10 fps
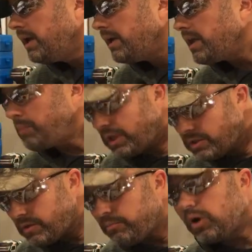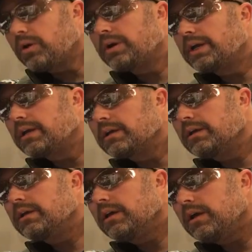that means you're burning
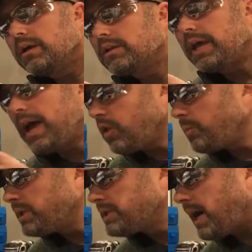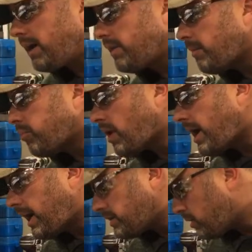the elements out of that
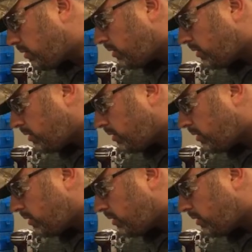brass. You're